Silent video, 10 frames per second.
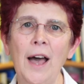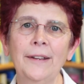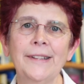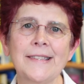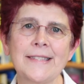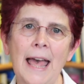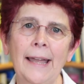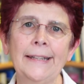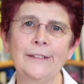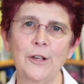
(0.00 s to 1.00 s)

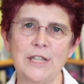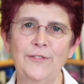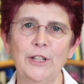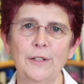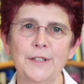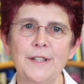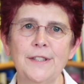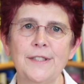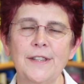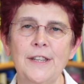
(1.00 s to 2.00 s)
understanding those
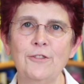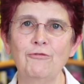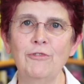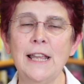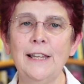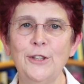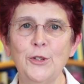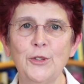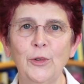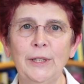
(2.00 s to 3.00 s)
difficulties is really
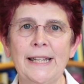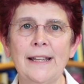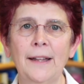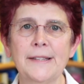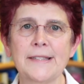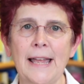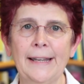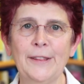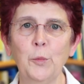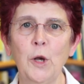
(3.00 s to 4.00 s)
useful in
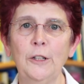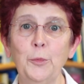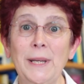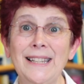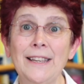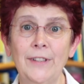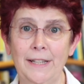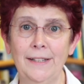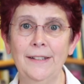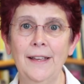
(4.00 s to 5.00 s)
understanding the world we live
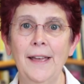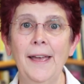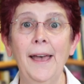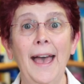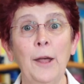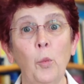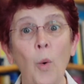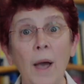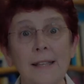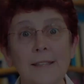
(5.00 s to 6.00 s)
in and why